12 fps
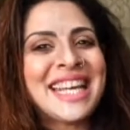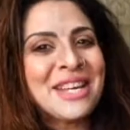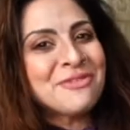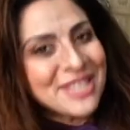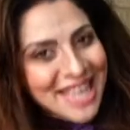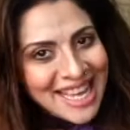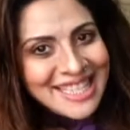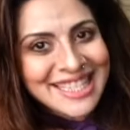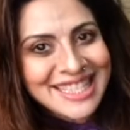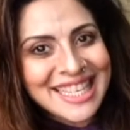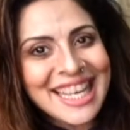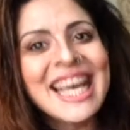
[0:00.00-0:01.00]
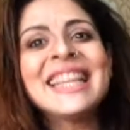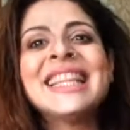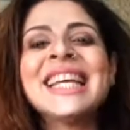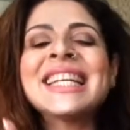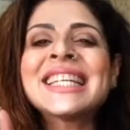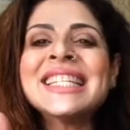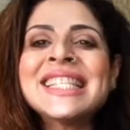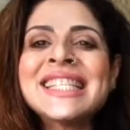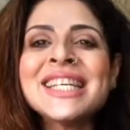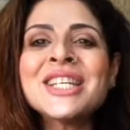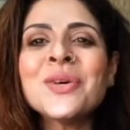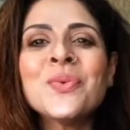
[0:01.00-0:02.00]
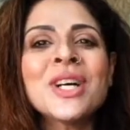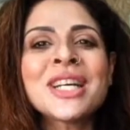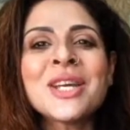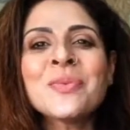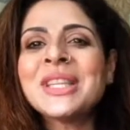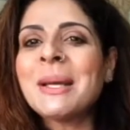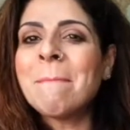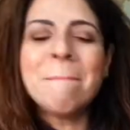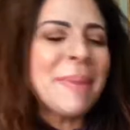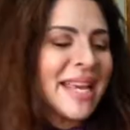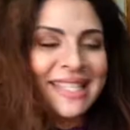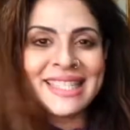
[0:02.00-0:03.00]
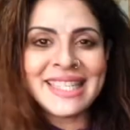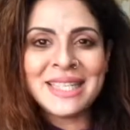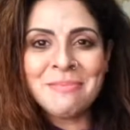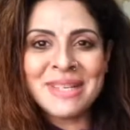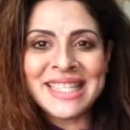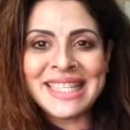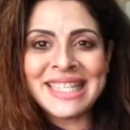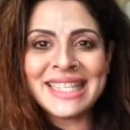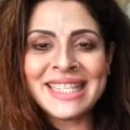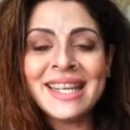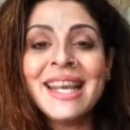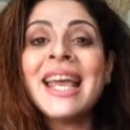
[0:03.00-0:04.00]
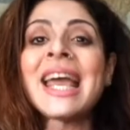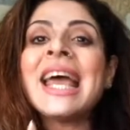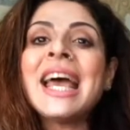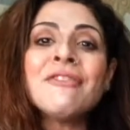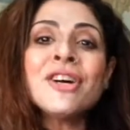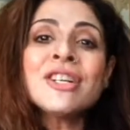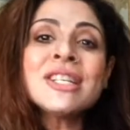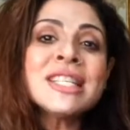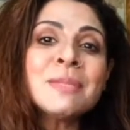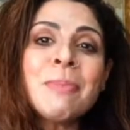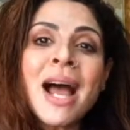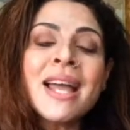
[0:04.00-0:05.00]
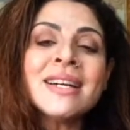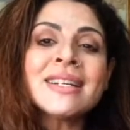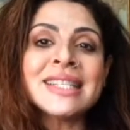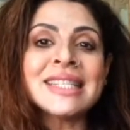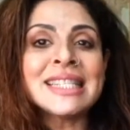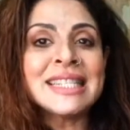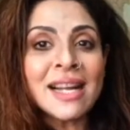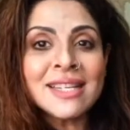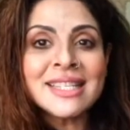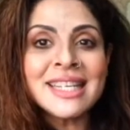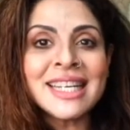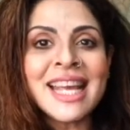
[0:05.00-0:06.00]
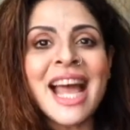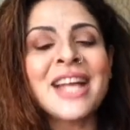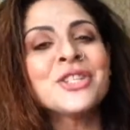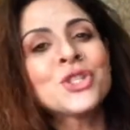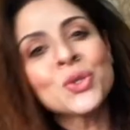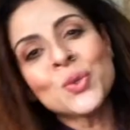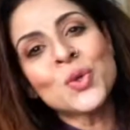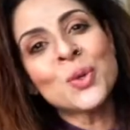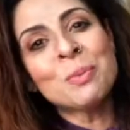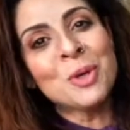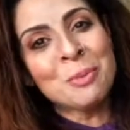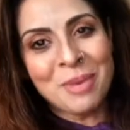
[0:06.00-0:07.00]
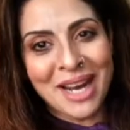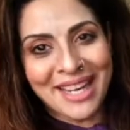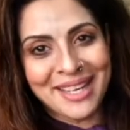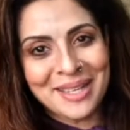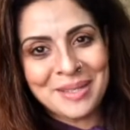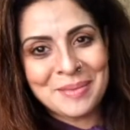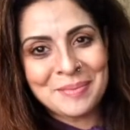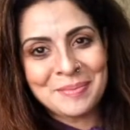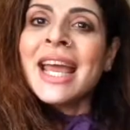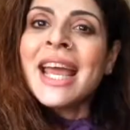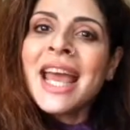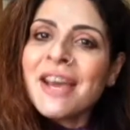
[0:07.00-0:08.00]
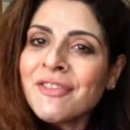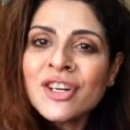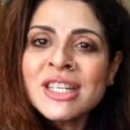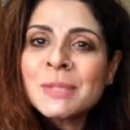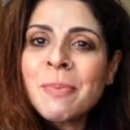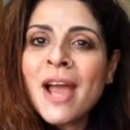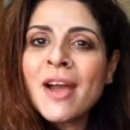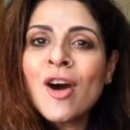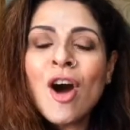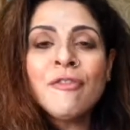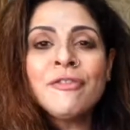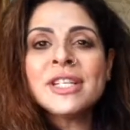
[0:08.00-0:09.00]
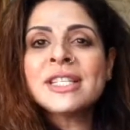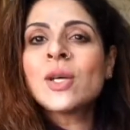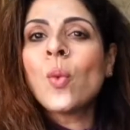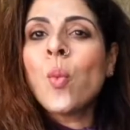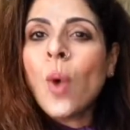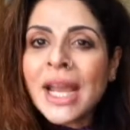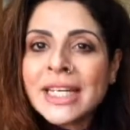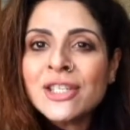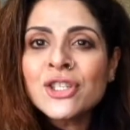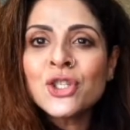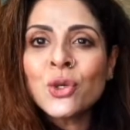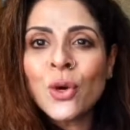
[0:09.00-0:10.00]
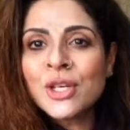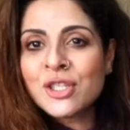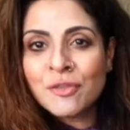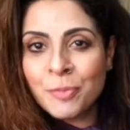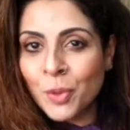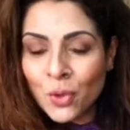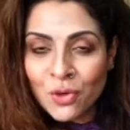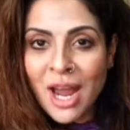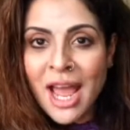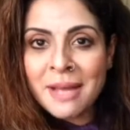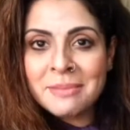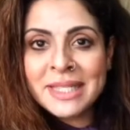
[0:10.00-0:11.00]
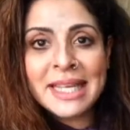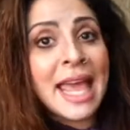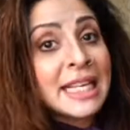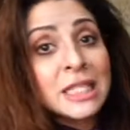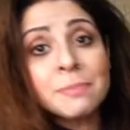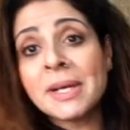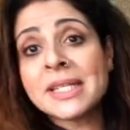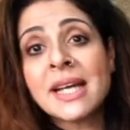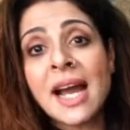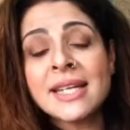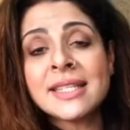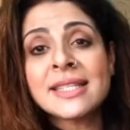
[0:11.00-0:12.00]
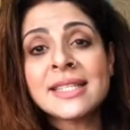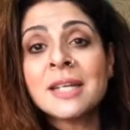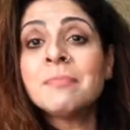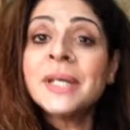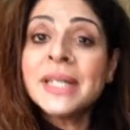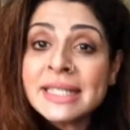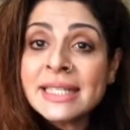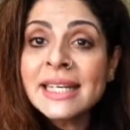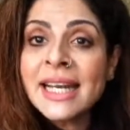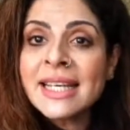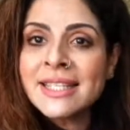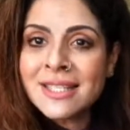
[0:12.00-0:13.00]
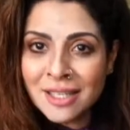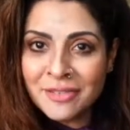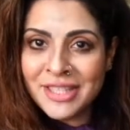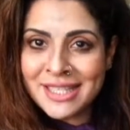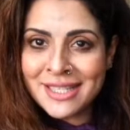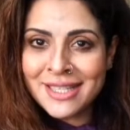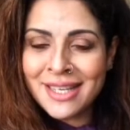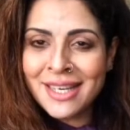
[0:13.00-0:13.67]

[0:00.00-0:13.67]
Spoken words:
If yes, then consider working with the best in the business. Ever Aspire Consulting at Juhu, Mumbai. Ever Aspire offers the widest choice of programs, expert guidance, and personalized service.